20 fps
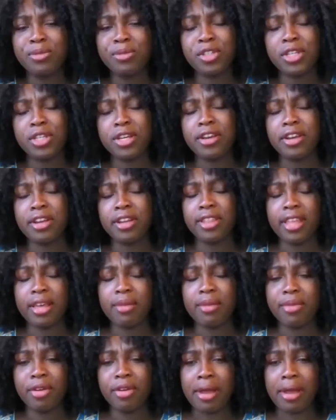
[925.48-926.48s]
for sharing
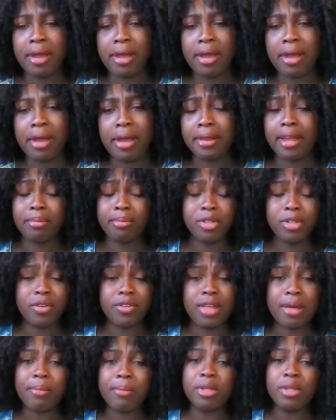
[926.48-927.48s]
that, Mirriam. I'm sure
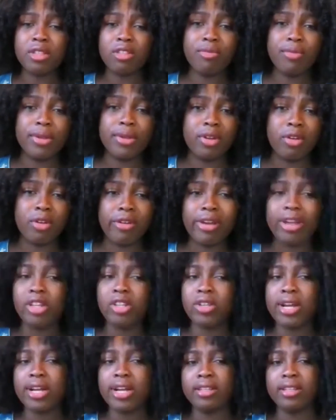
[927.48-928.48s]
that must have been a great
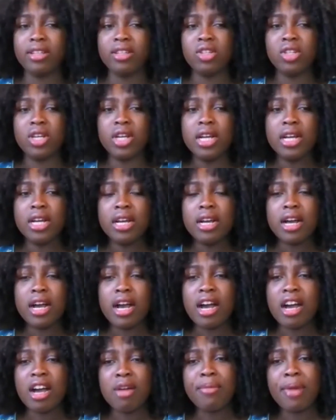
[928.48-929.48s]
challenge.
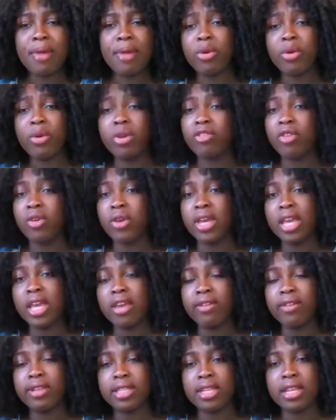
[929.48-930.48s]
I wonder if you can
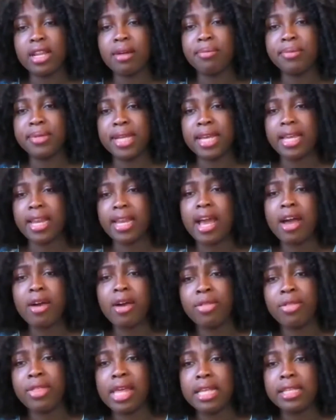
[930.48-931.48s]
give us an update how
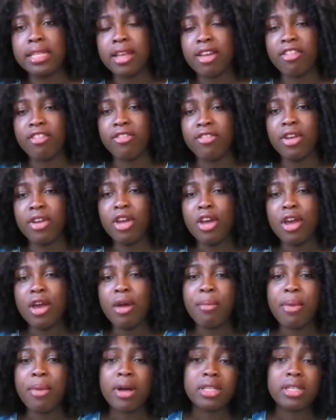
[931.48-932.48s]
things have
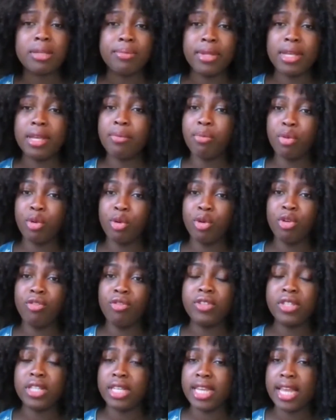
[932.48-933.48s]
possibly
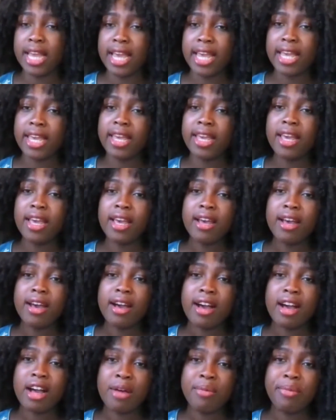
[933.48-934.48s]
improved today,
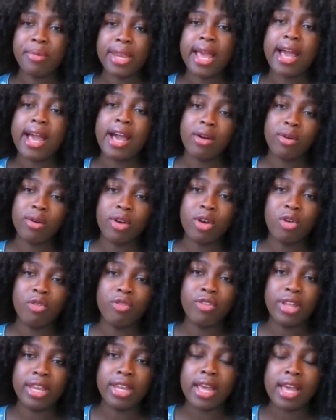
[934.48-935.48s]
and how
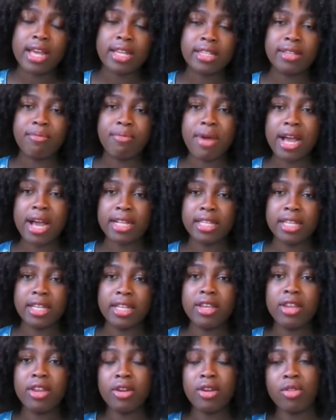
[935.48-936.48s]
COVID has
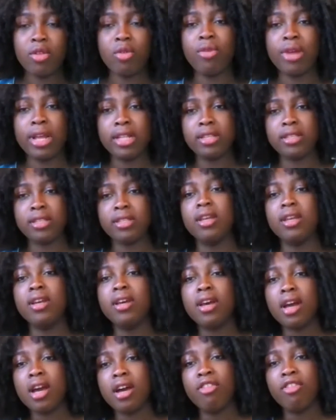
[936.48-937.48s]
impacted, the rates
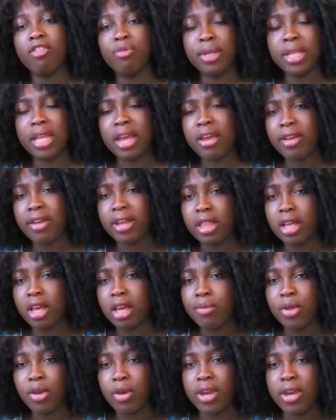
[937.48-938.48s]
of malaria in the
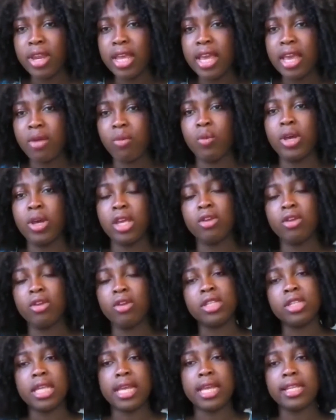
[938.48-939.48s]
community and what you're
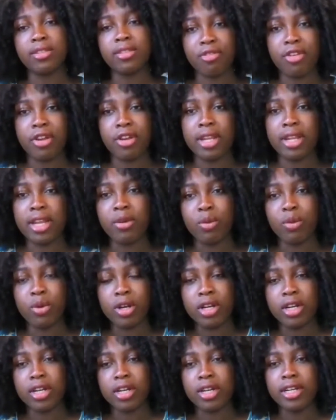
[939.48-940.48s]
seeing as a frontline
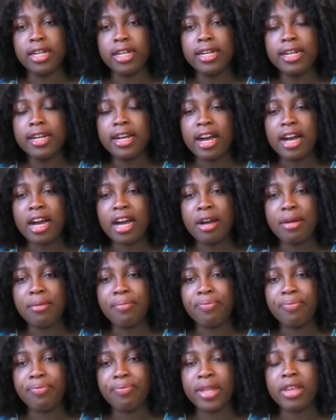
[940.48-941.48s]
worker
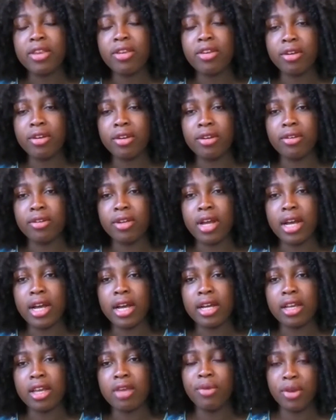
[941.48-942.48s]
in your
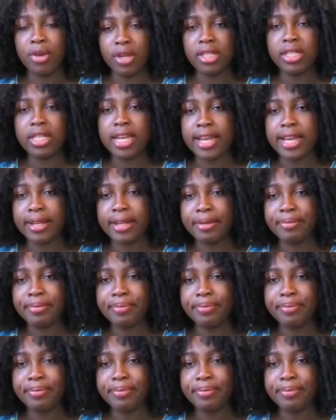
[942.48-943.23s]
community today.